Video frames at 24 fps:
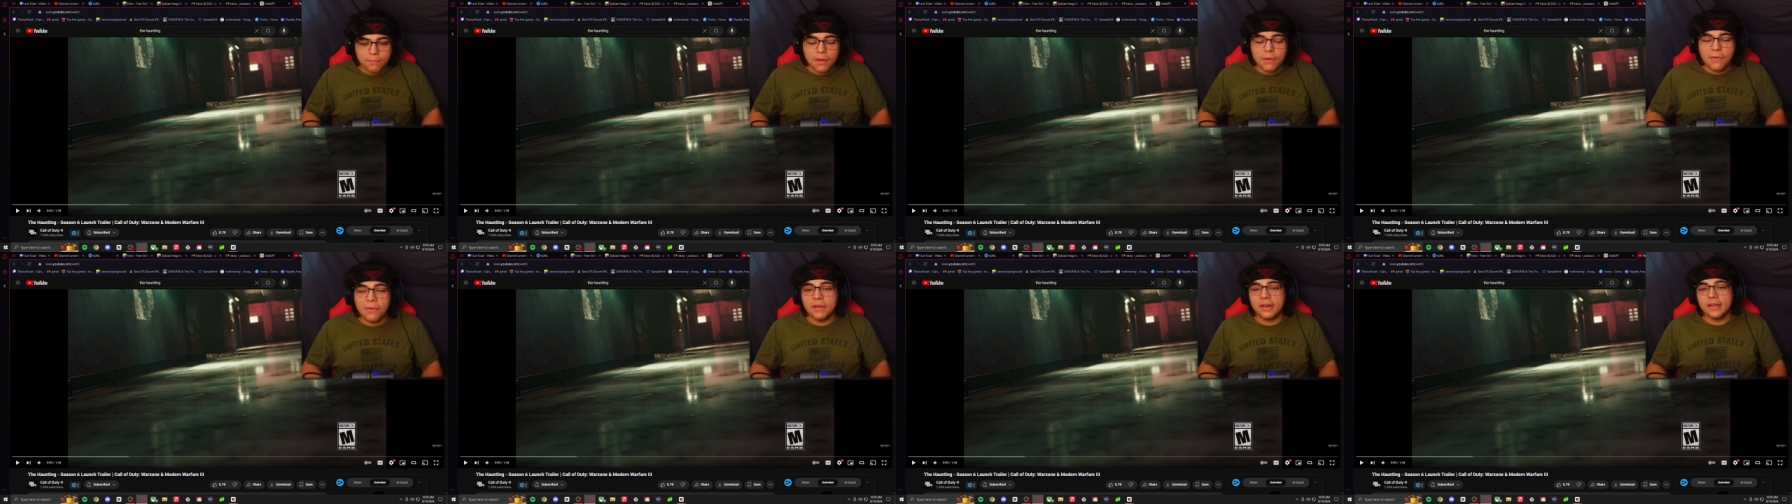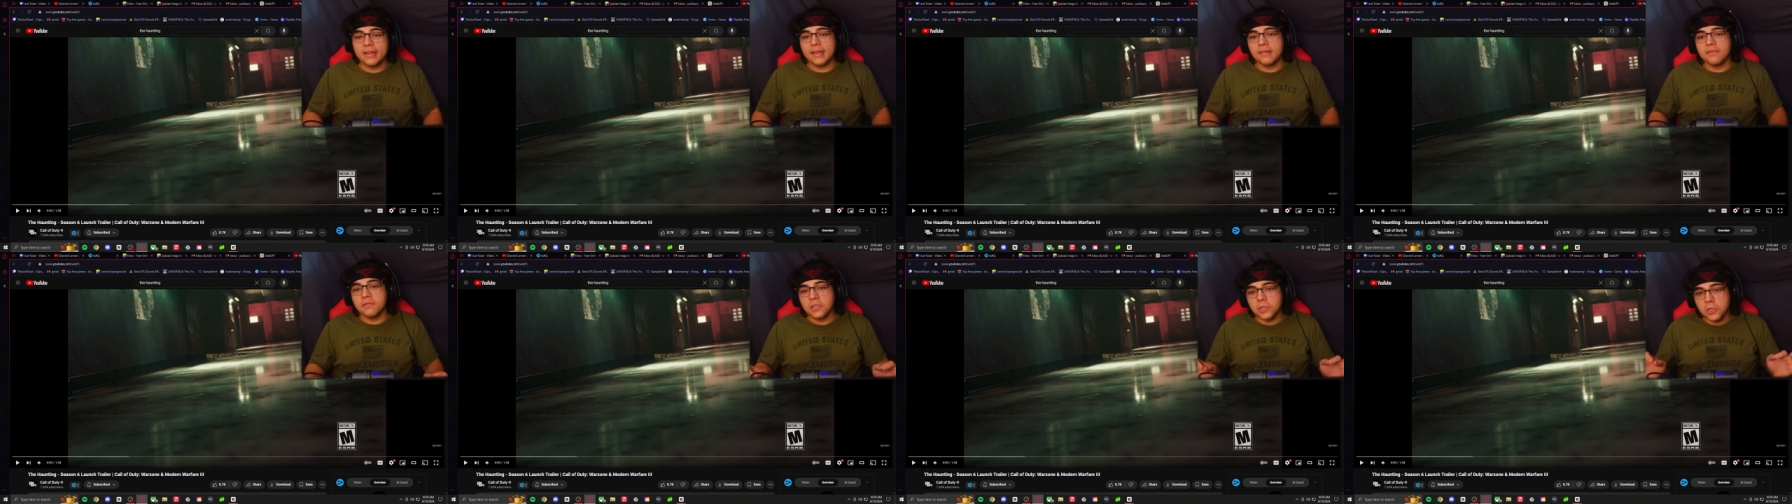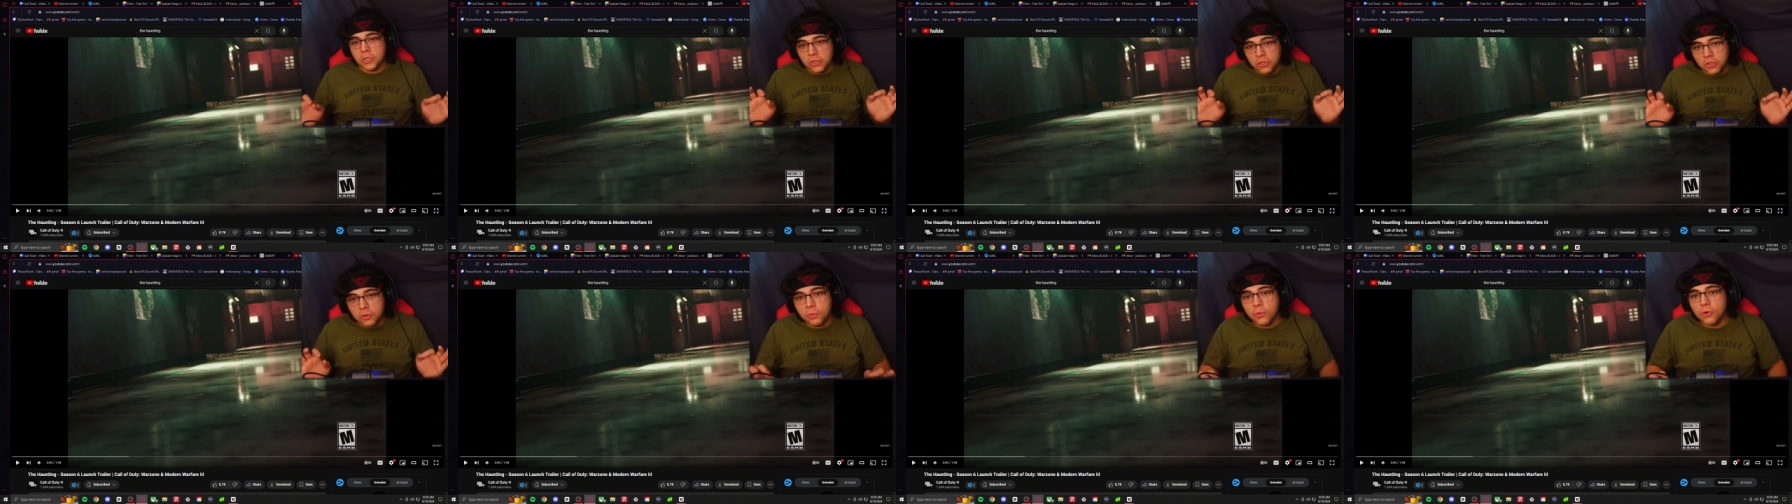But when it comes
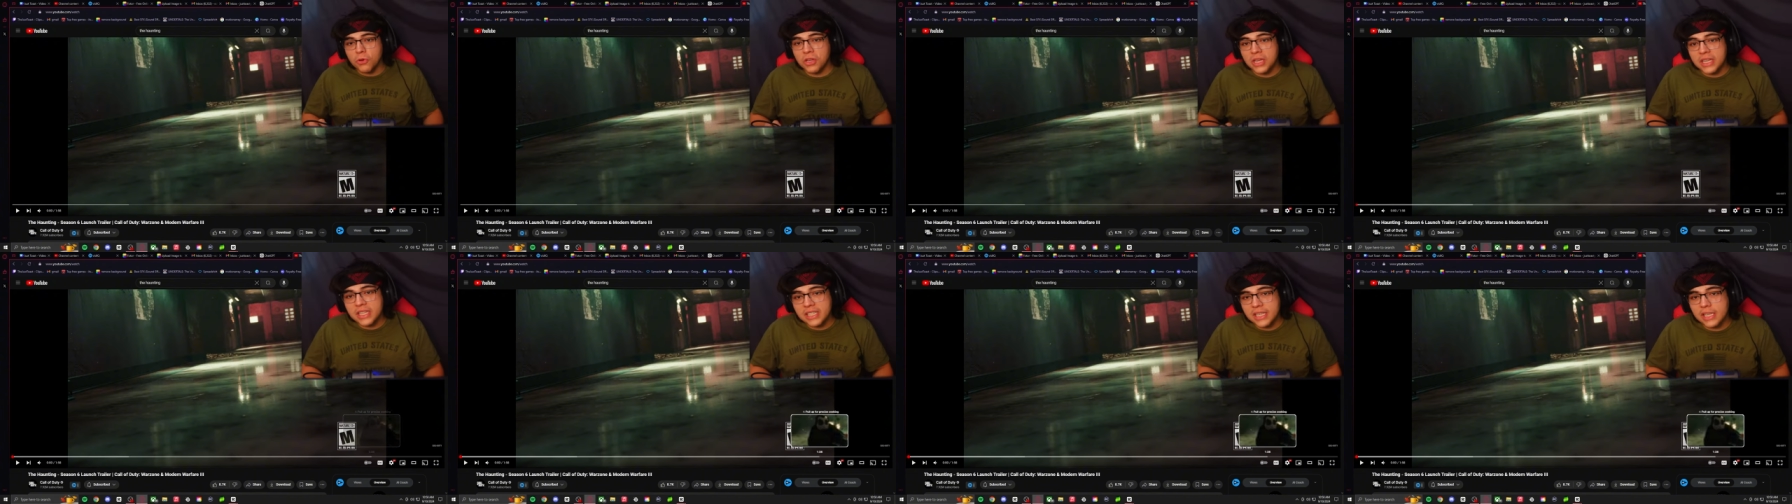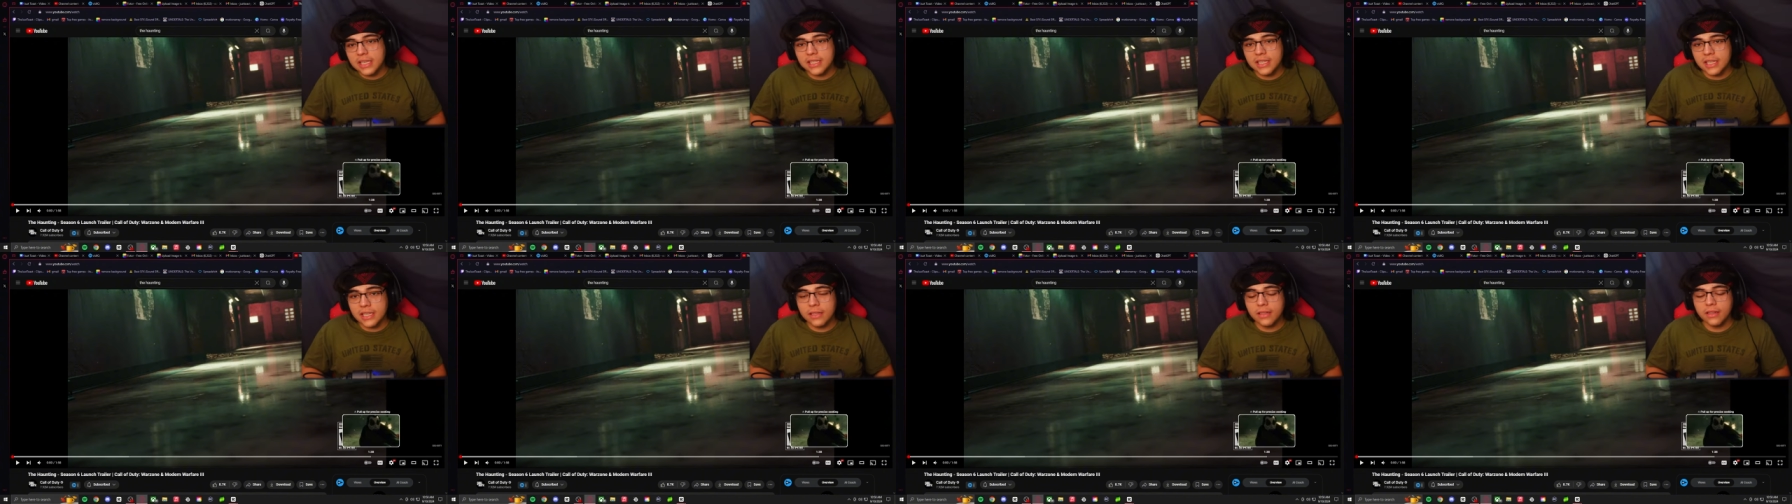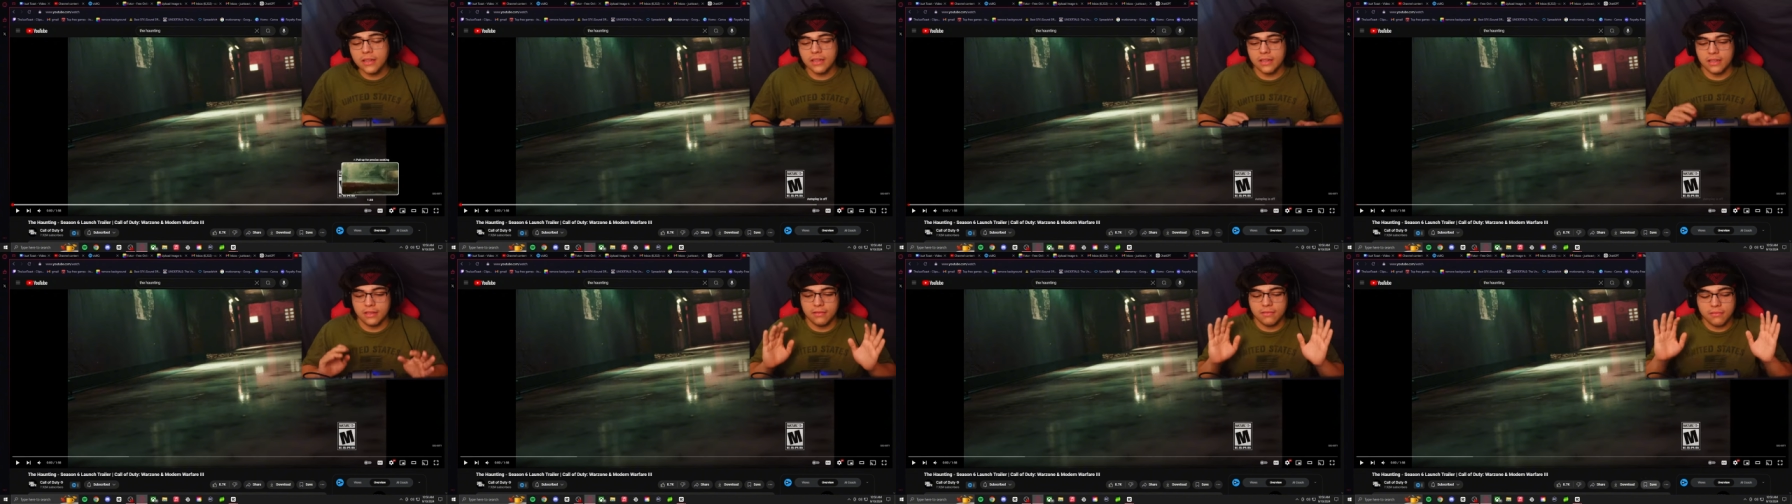to spooky season,
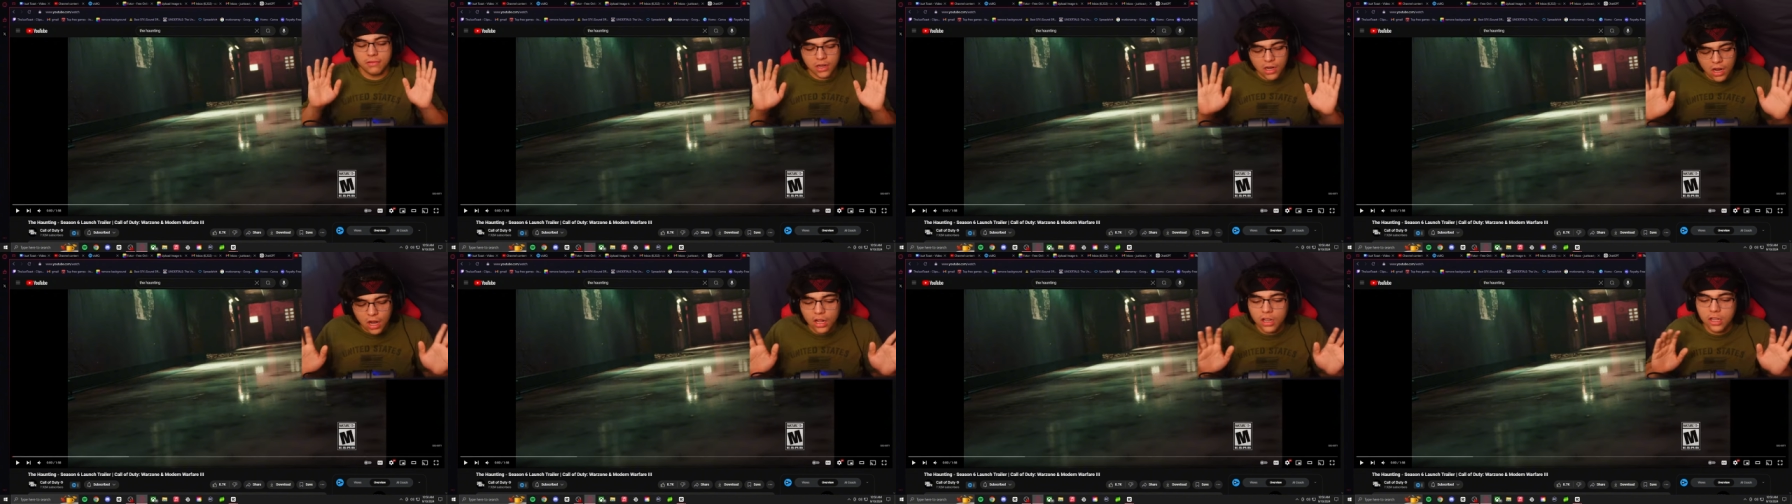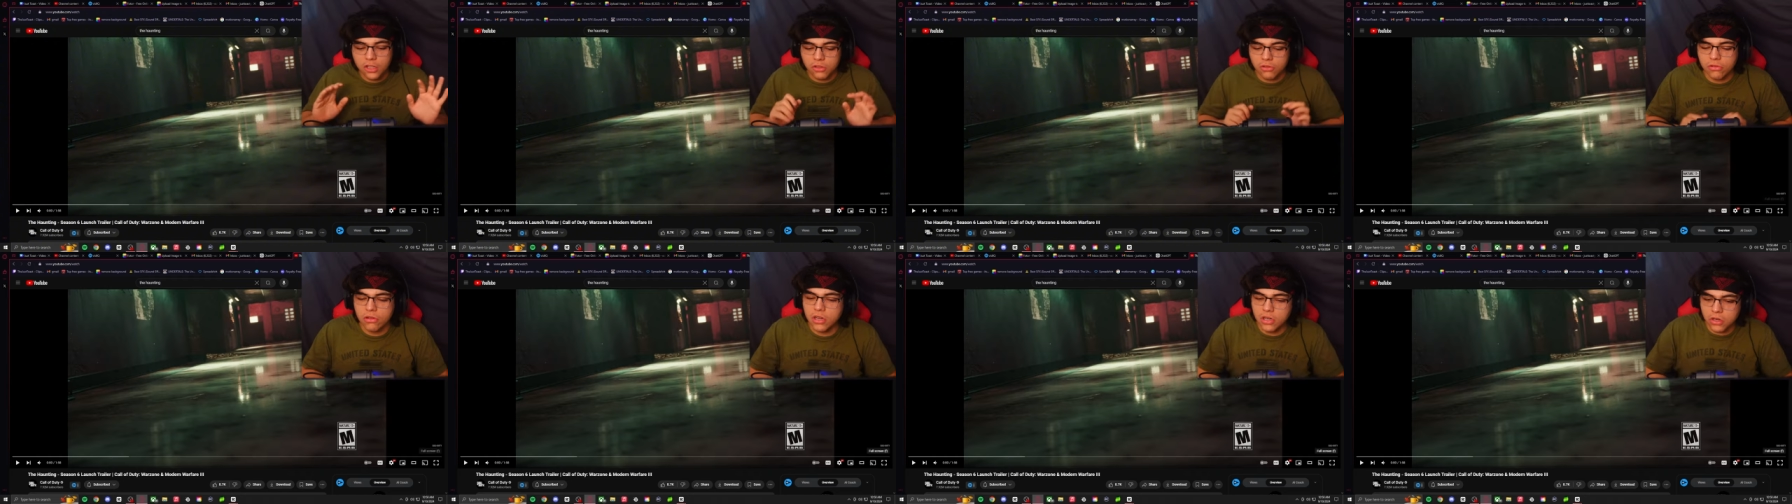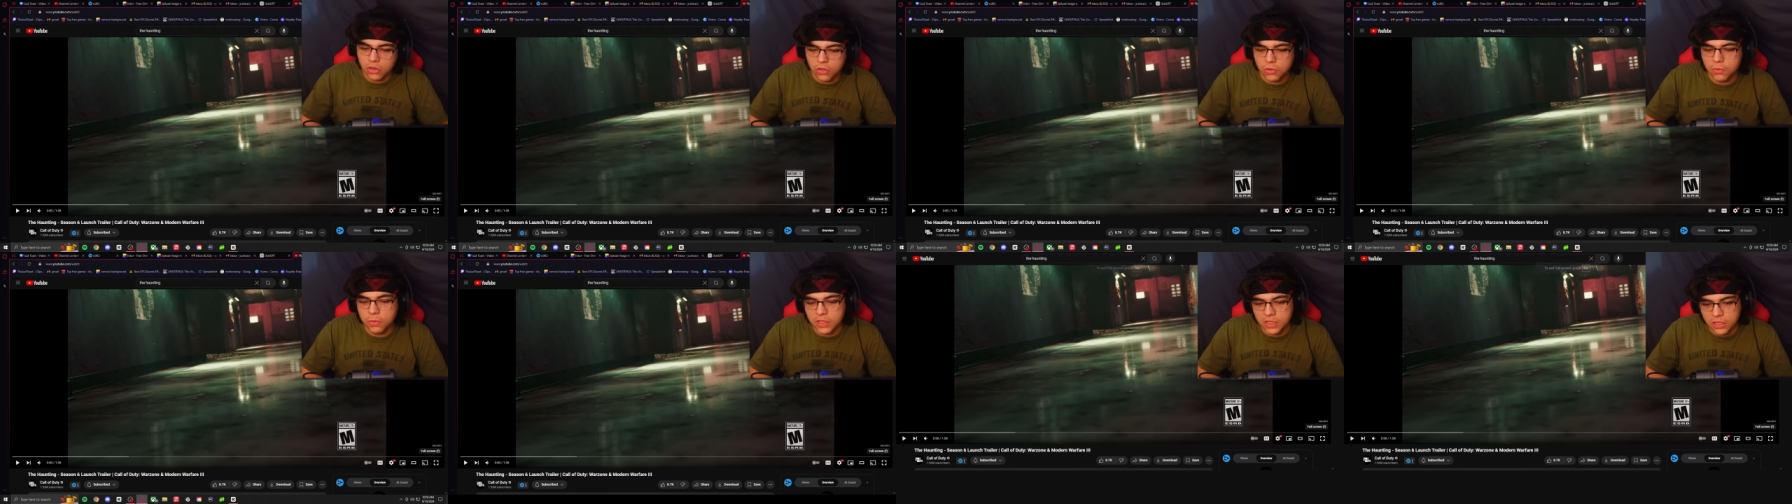Call of Duty
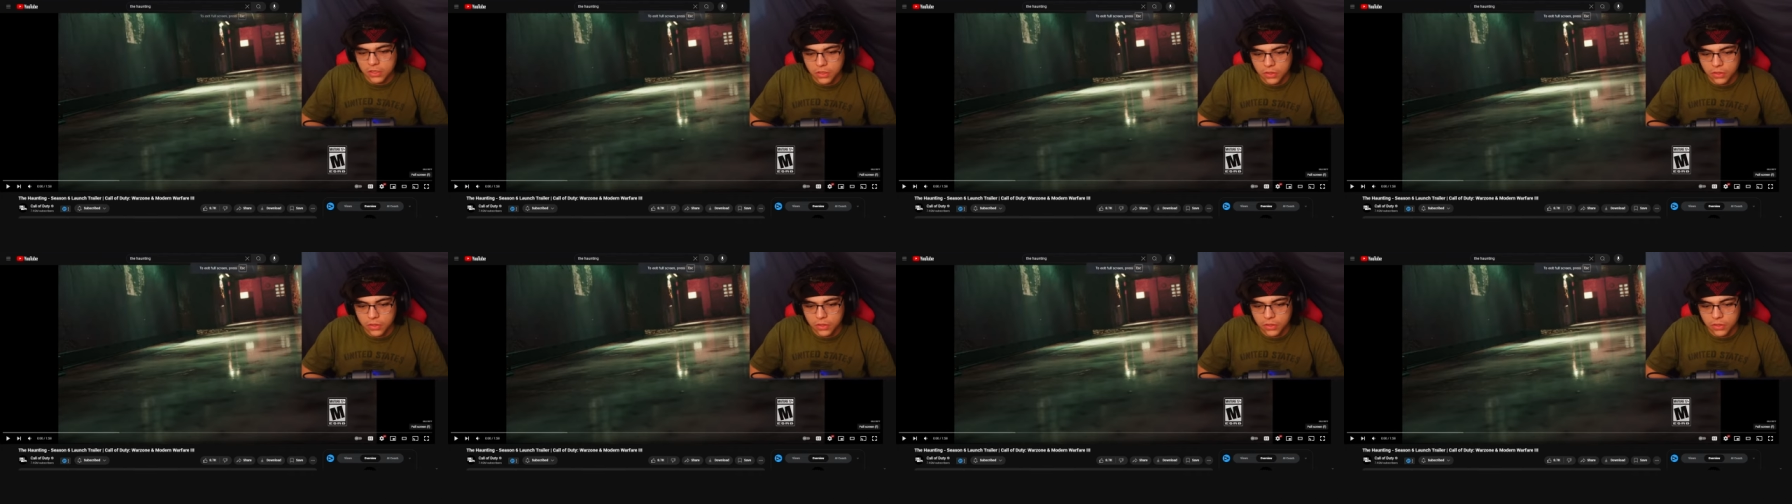knows what to